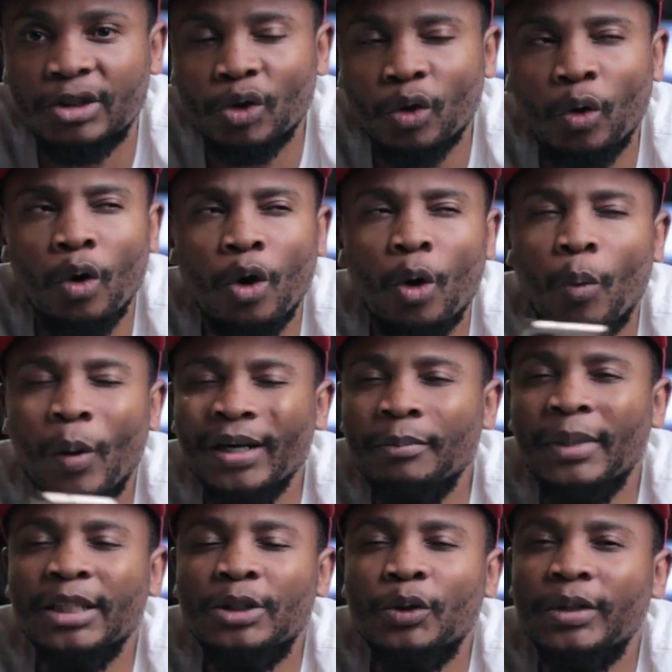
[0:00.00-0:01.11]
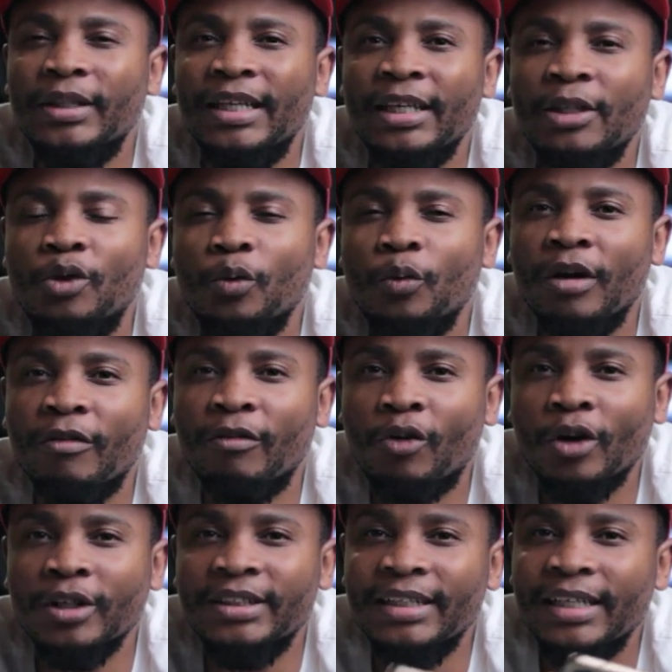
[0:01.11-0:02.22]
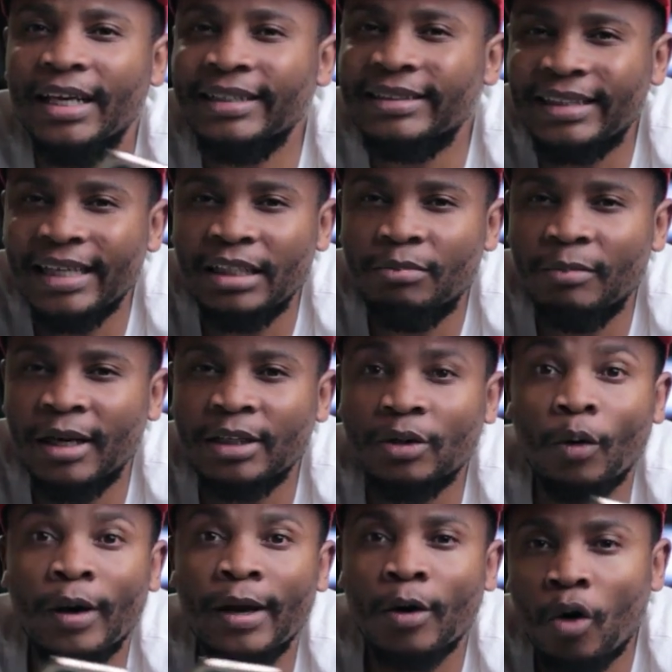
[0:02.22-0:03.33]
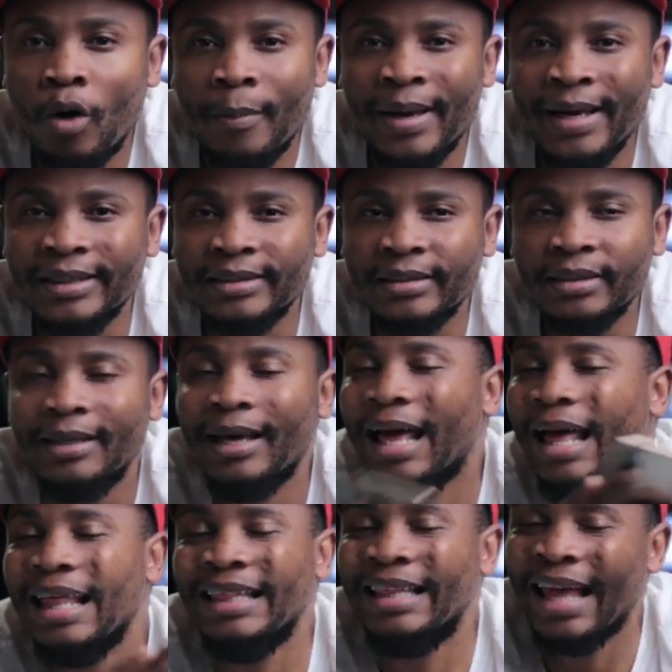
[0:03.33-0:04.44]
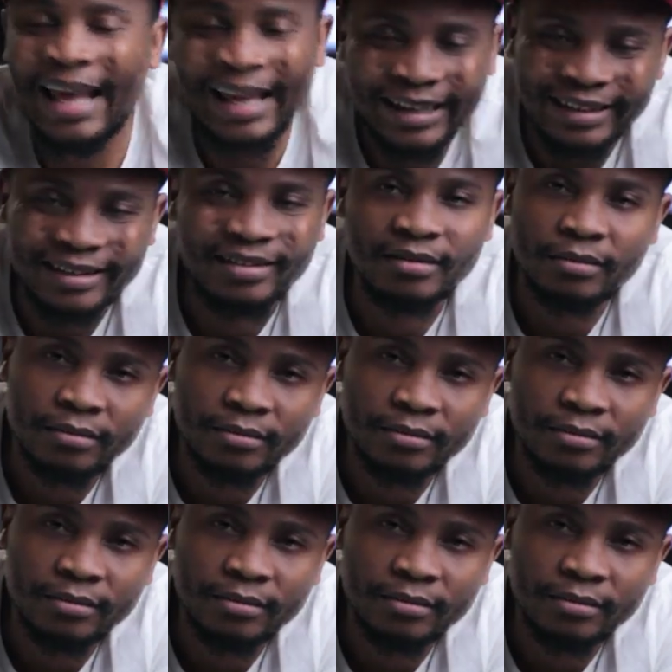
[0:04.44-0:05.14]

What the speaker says: So what makes you think you would have gotten a statement or a comment then?